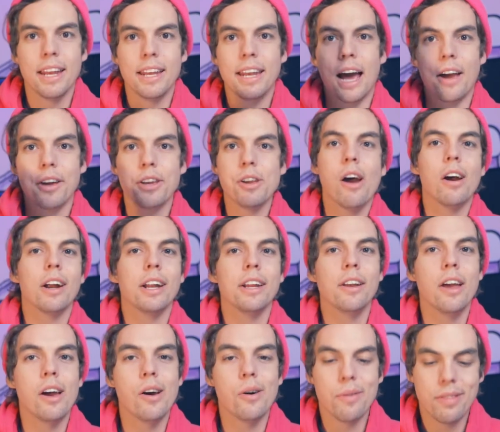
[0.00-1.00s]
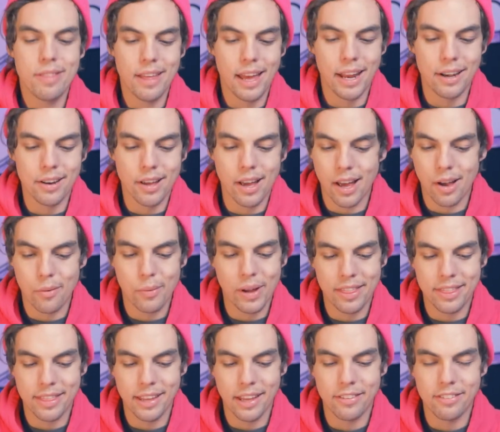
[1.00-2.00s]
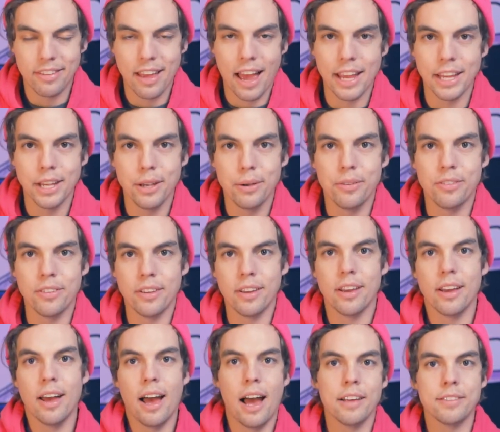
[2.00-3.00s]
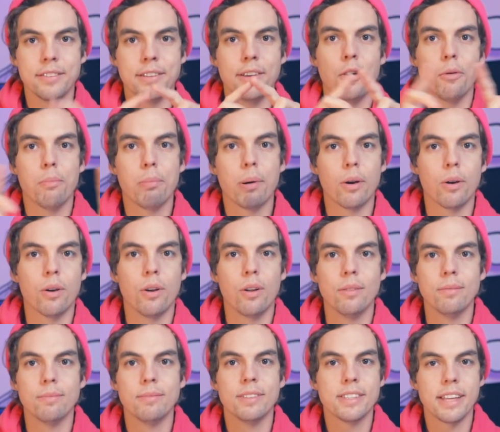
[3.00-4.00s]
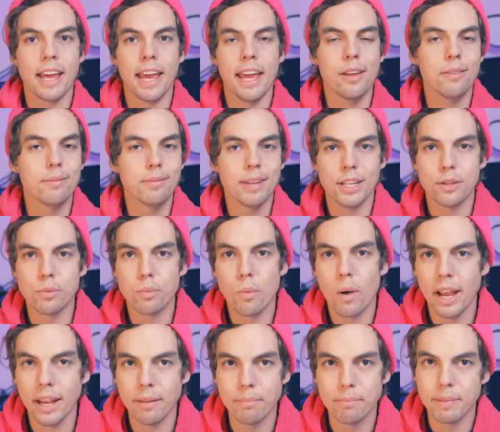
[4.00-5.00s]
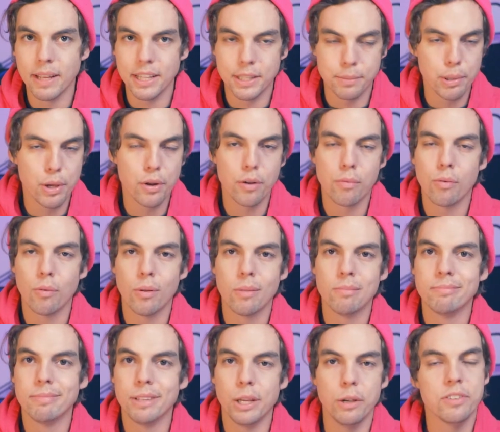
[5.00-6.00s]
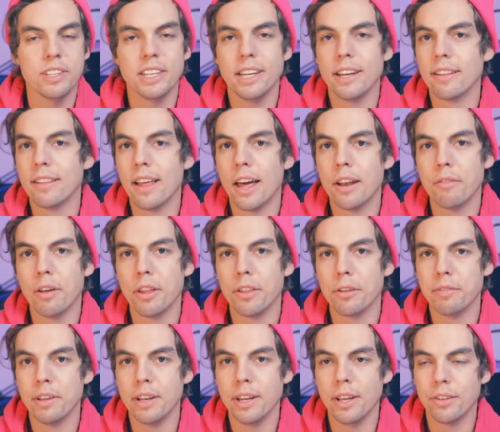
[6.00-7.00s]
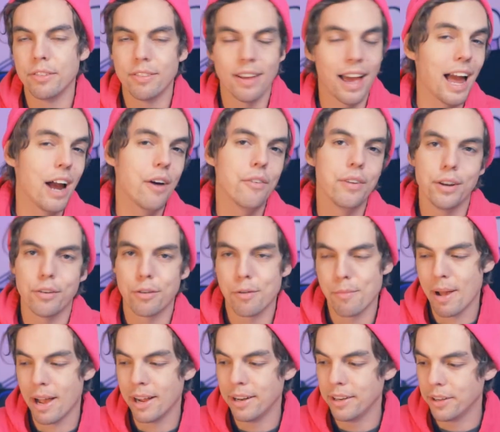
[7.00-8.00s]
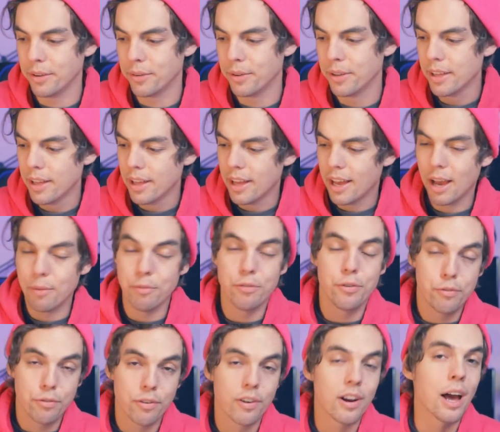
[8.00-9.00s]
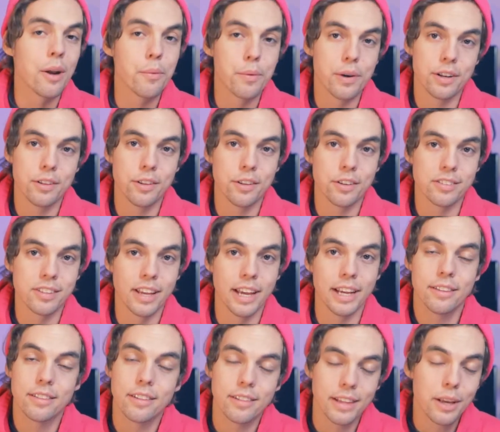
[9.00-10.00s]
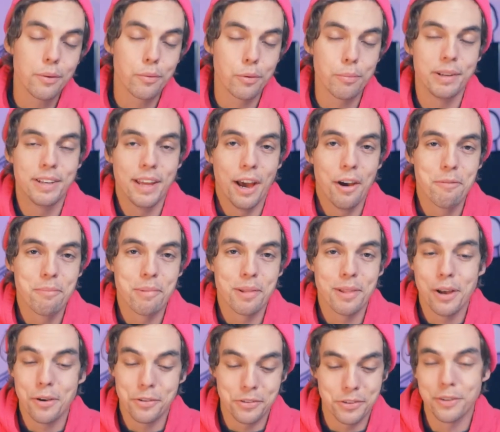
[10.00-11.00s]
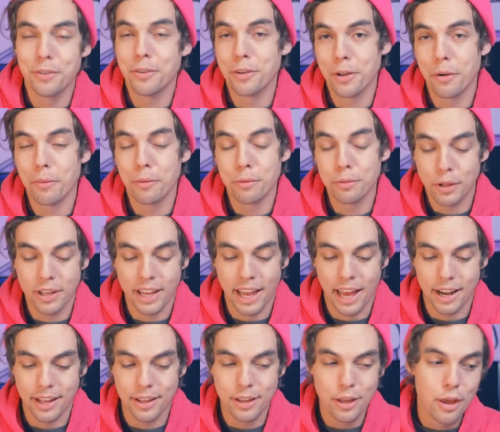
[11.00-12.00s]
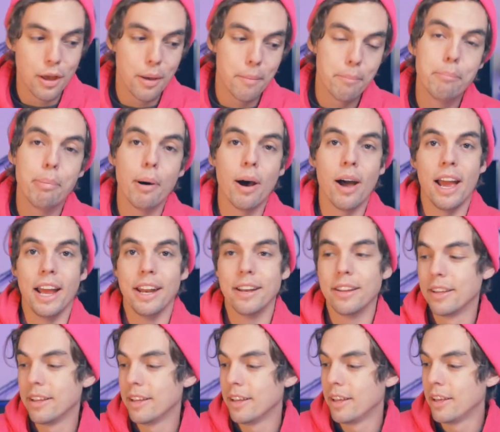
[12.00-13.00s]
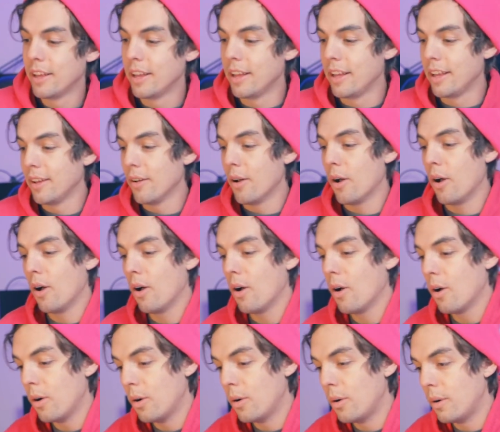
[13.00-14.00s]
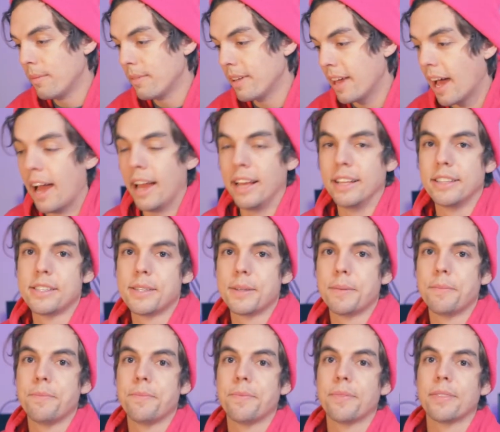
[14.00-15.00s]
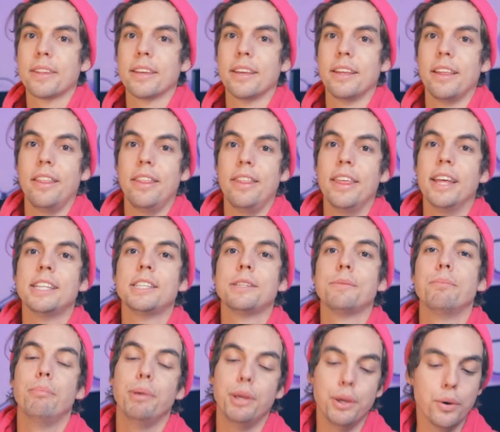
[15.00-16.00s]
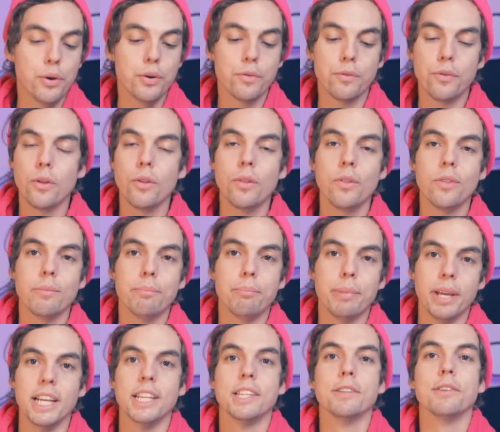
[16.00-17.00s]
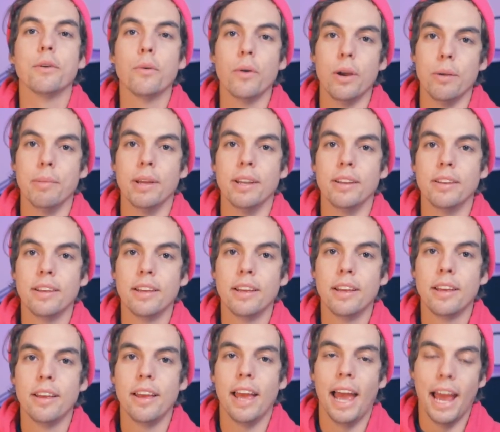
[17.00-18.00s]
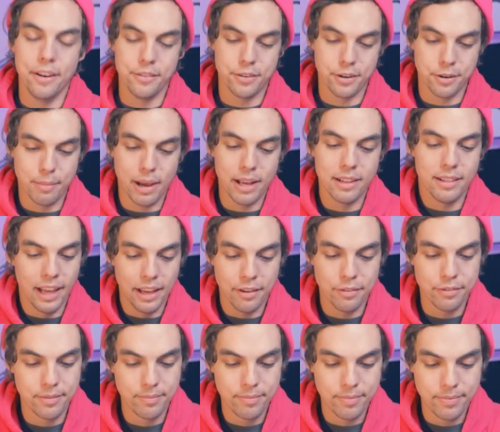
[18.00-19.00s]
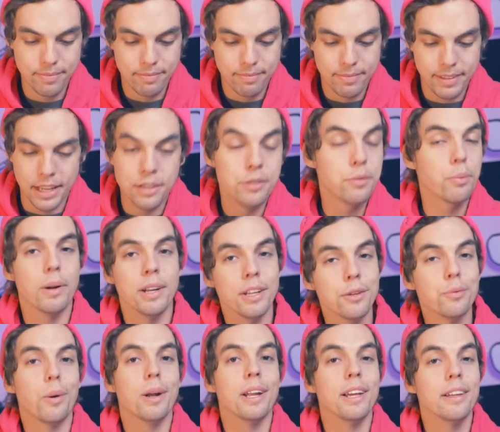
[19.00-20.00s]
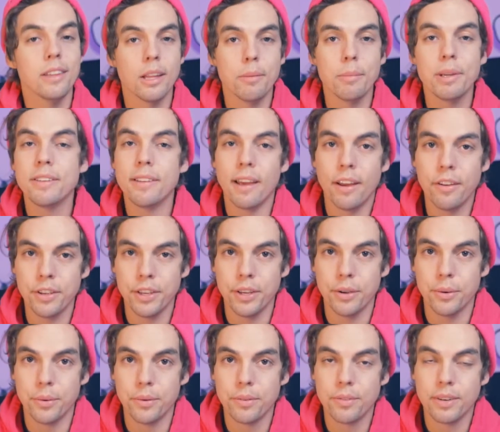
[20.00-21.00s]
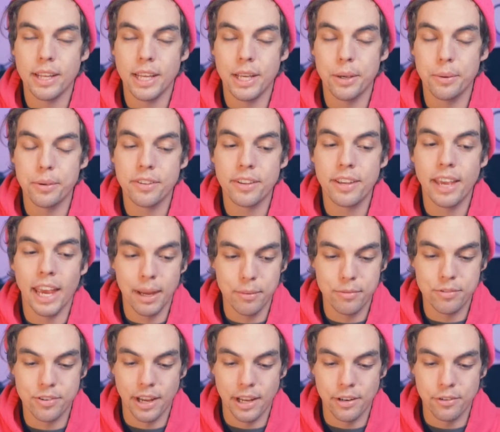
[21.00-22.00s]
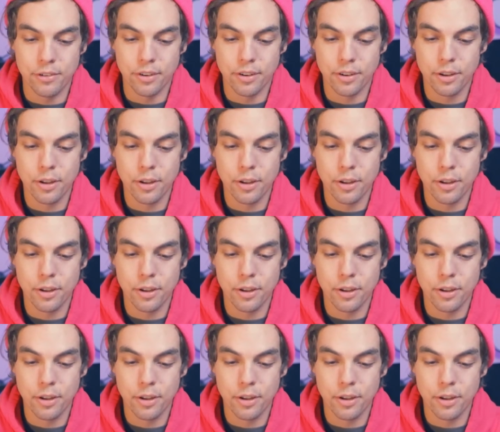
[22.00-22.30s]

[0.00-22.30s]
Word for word: Now, you already know that uh, with this, I use a Acaia Pearl scale. White, it's beautiful. You've seen it in a lot of other videos. I don't need to remind you. Um, if you've forgotten what it looks like, the link will be down below so you can go look at it. But, oh, guys, this beautiful piece of equipment entered my life in twenty twenty, and let me tell you, it was a game changer.